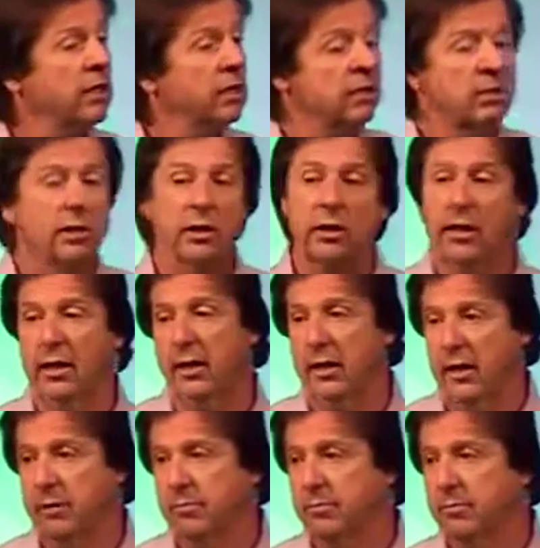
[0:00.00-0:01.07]
She took care of
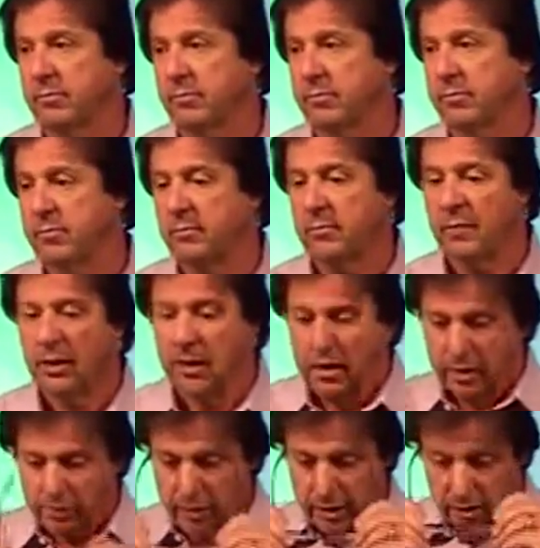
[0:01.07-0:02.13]
him.
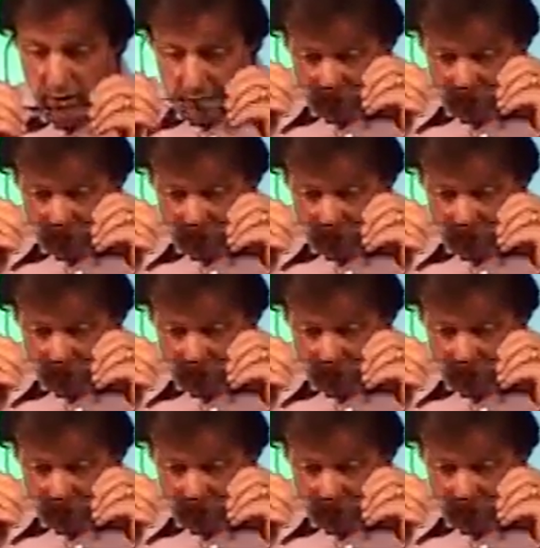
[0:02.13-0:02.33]
But